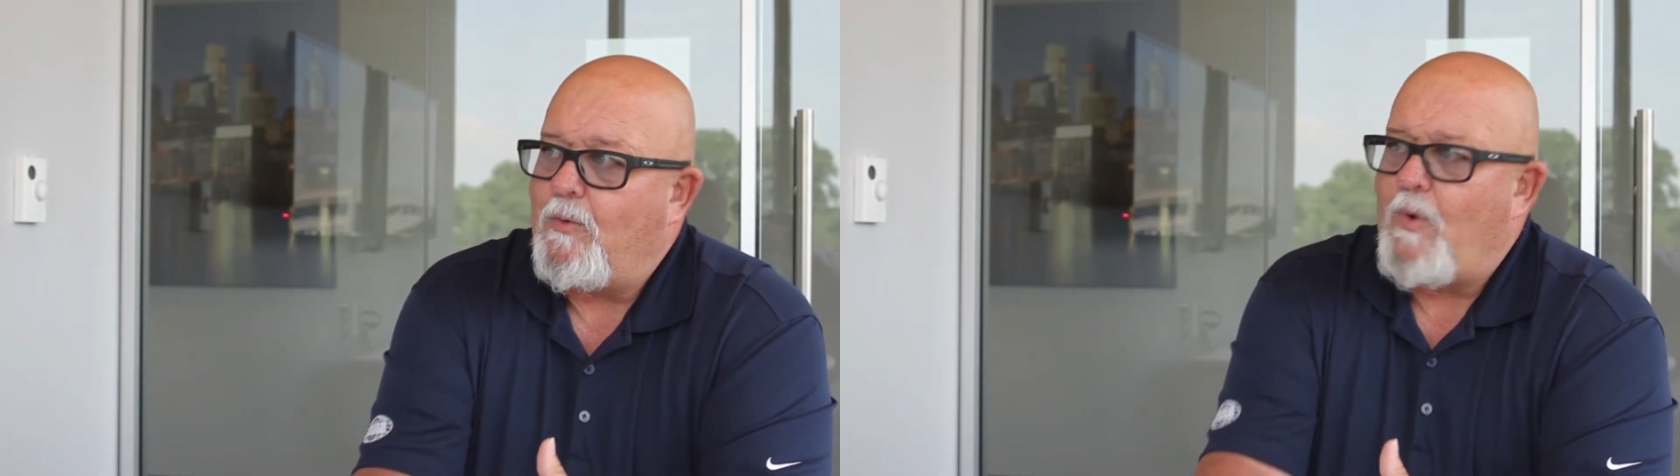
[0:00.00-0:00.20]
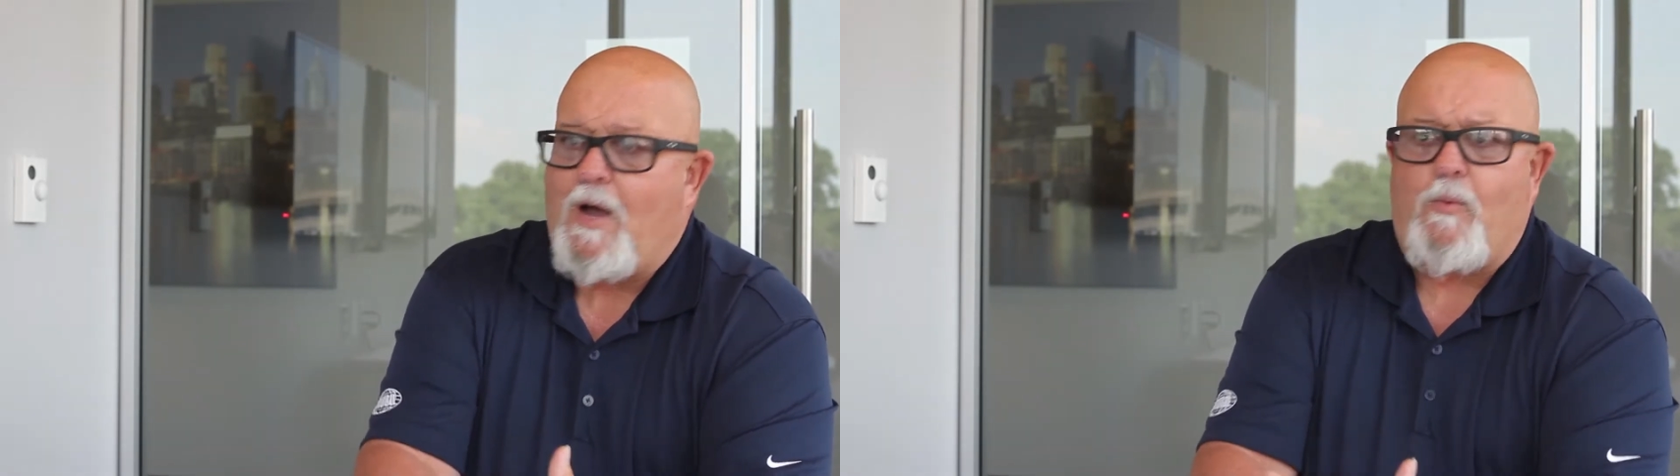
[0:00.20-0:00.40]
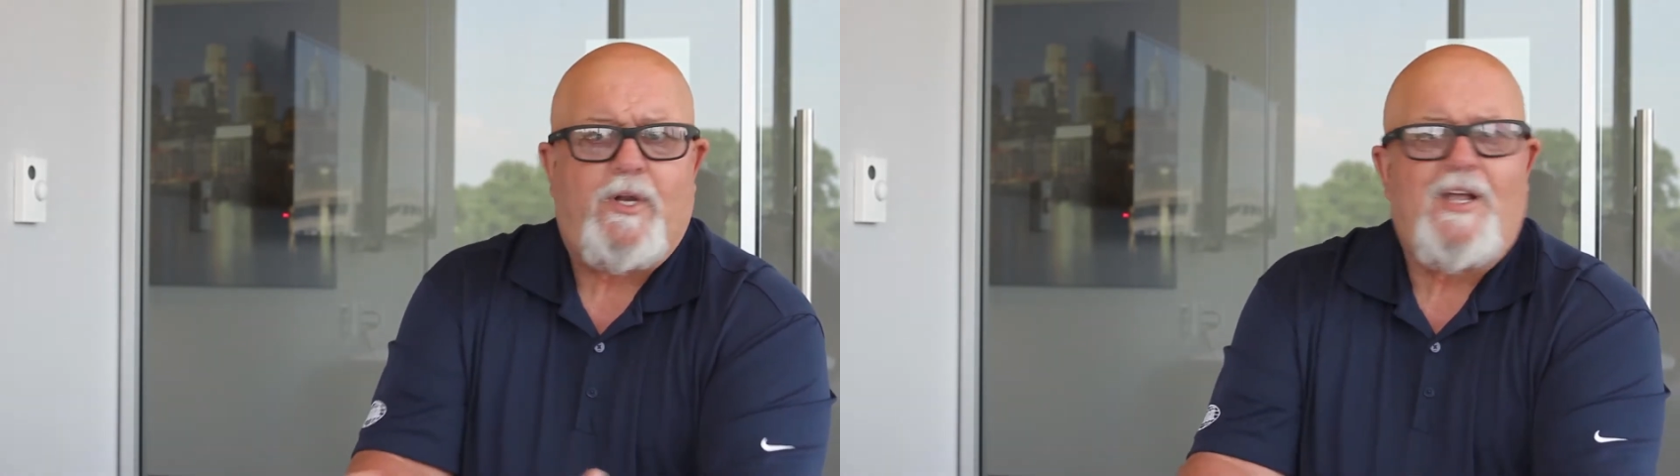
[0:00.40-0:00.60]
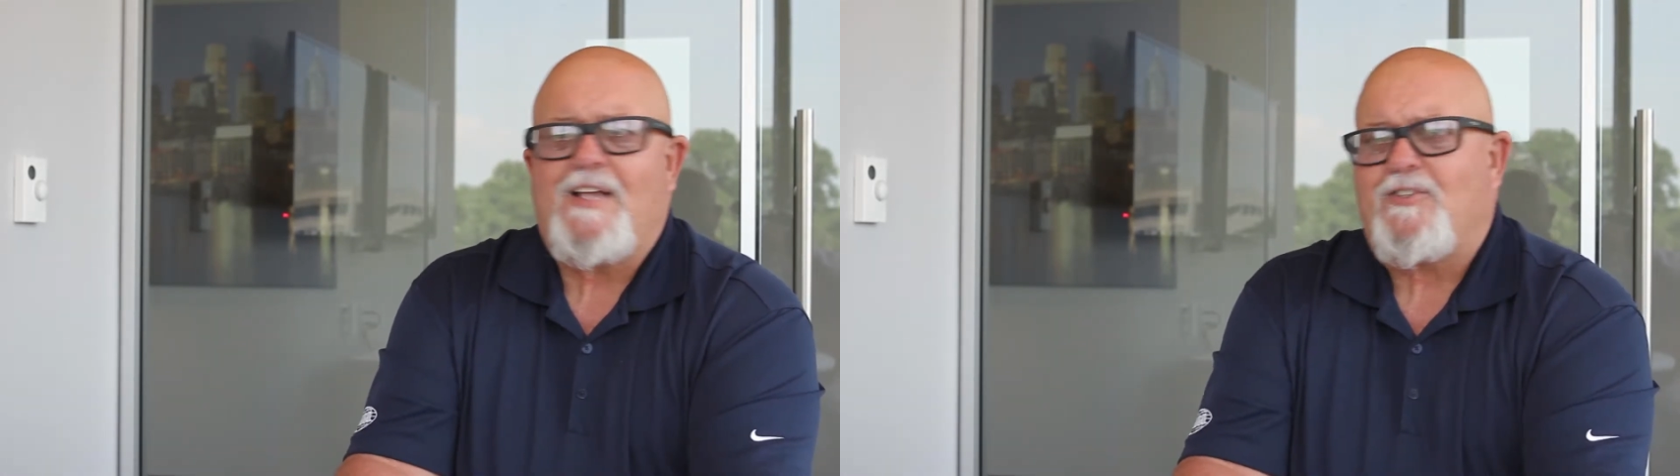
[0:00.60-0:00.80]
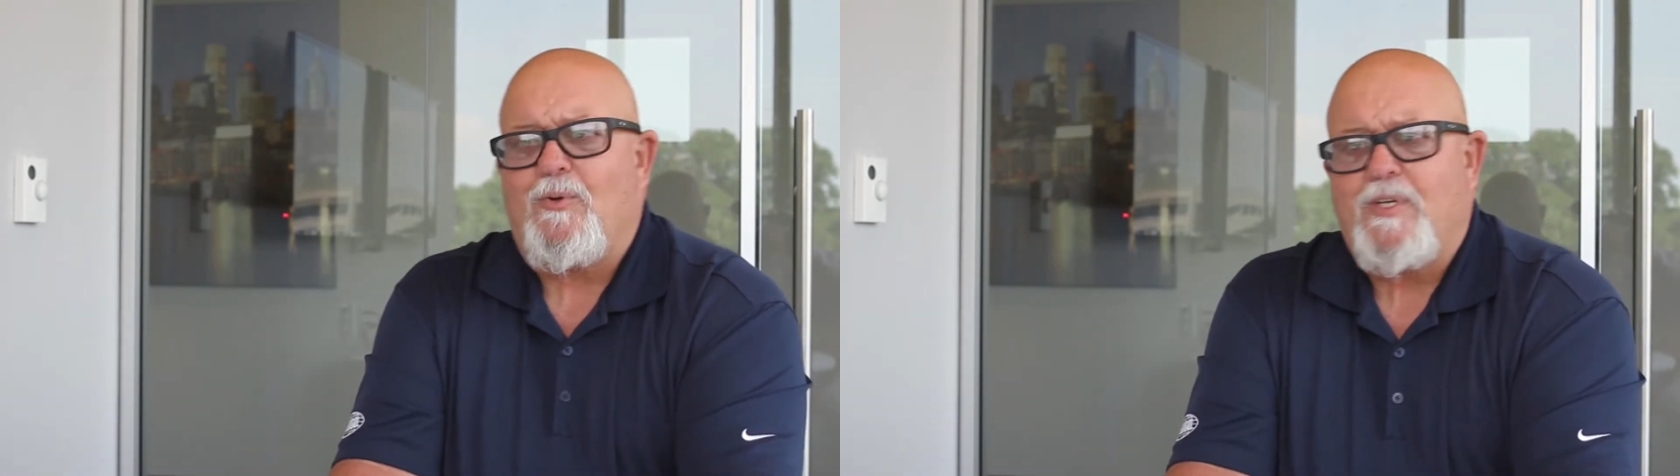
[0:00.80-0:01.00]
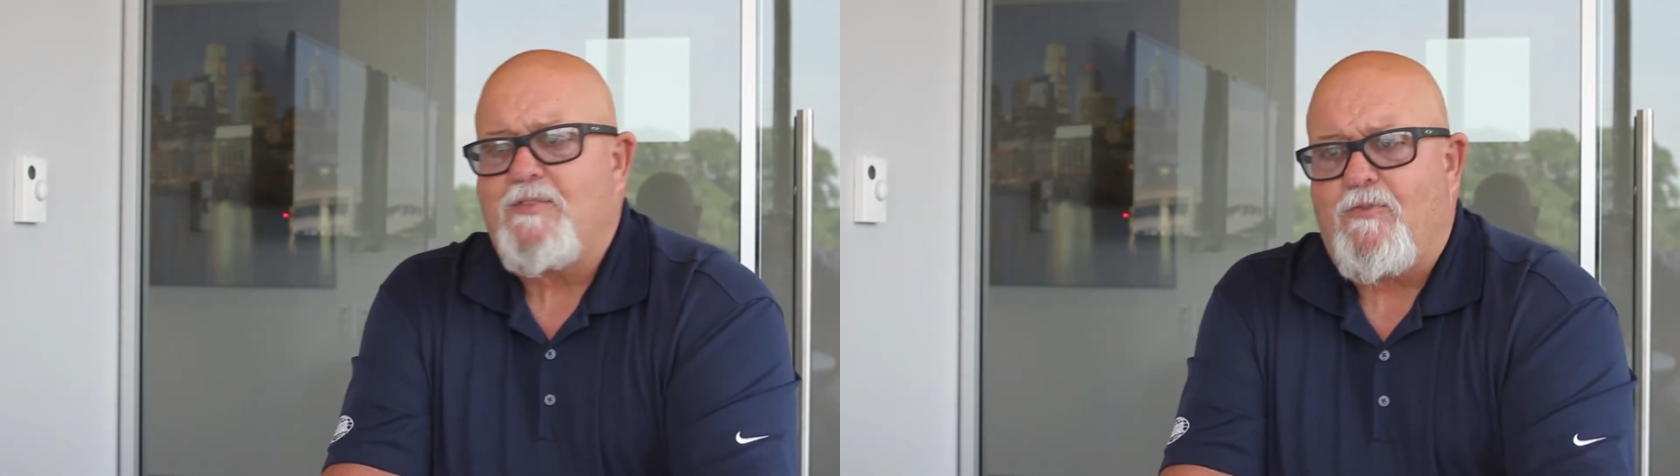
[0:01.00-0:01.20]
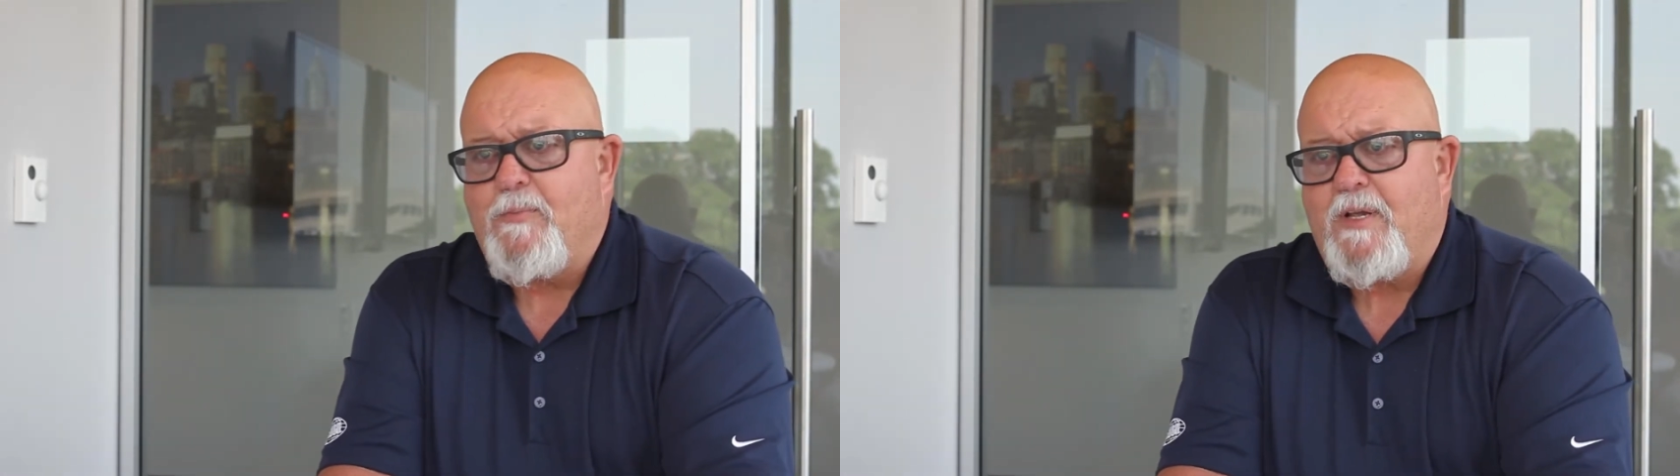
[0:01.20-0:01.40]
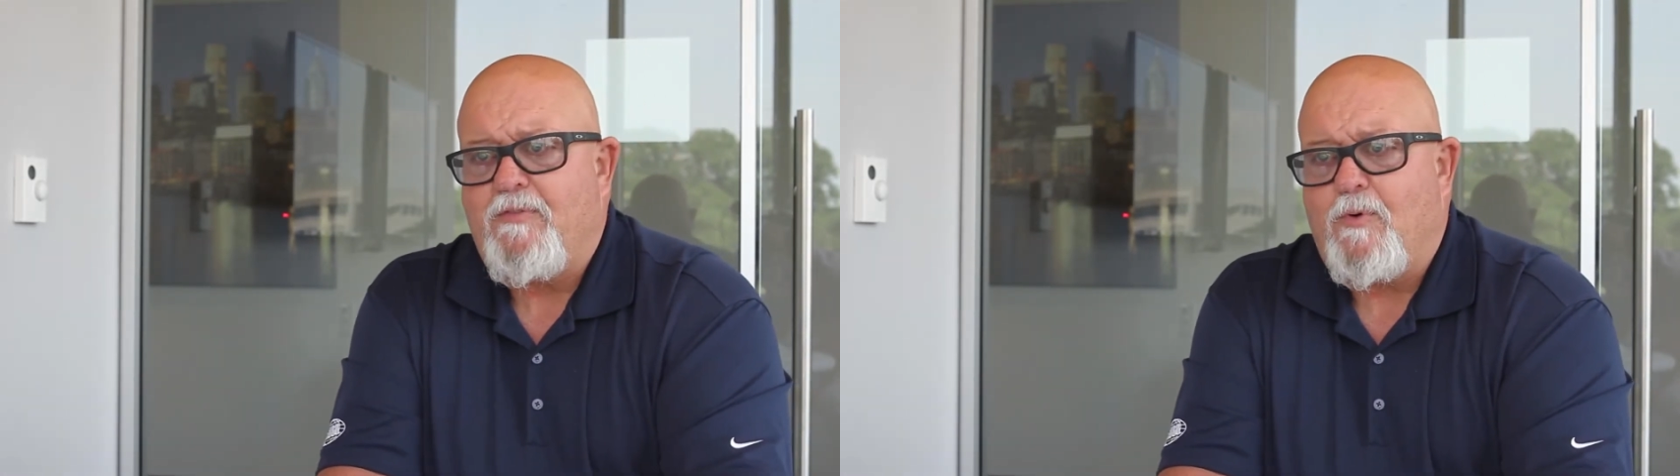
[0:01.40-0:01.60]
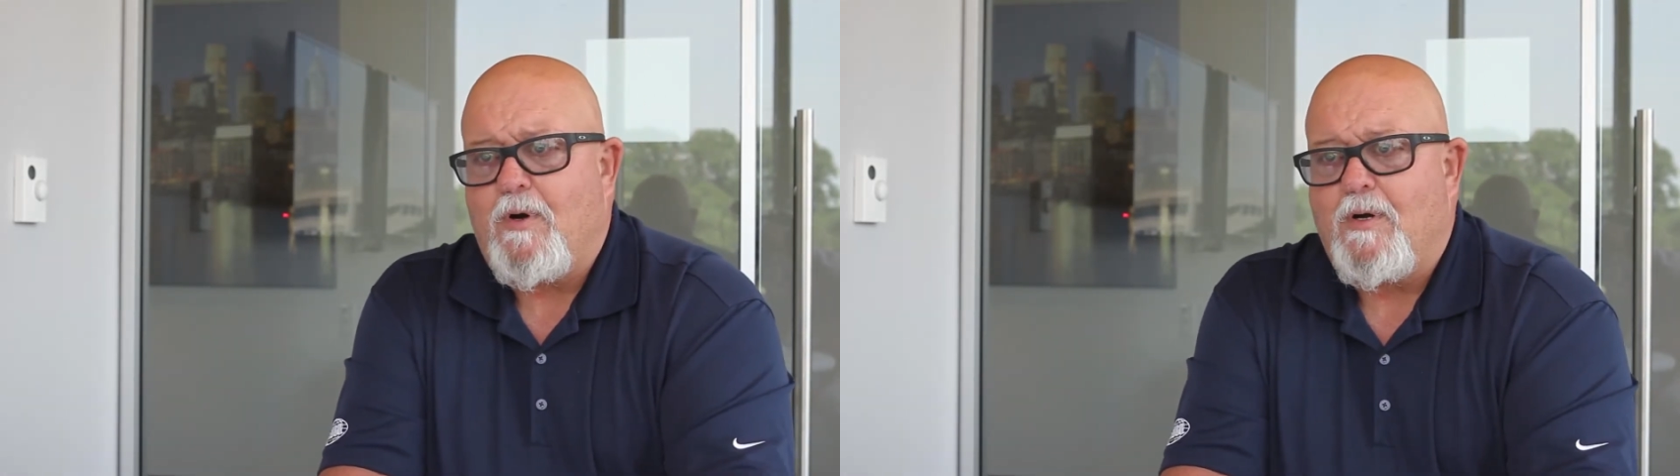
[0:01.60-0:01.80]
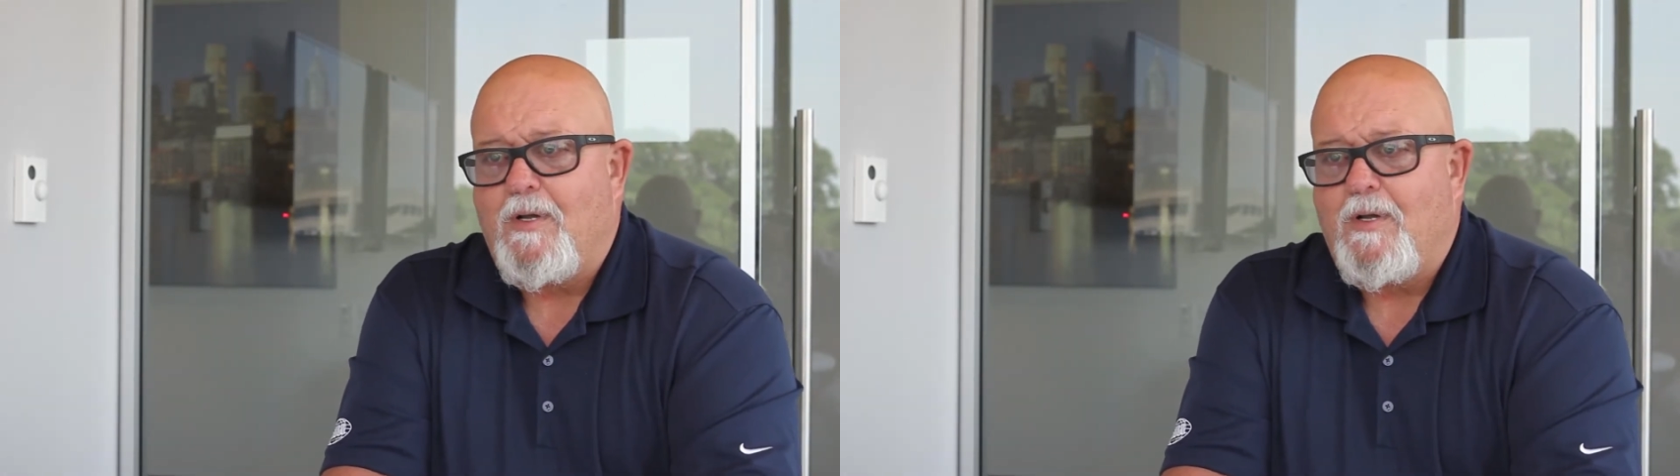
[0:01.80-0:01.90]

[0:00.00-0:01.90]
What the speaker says: wow, what are you guys doing this for me for?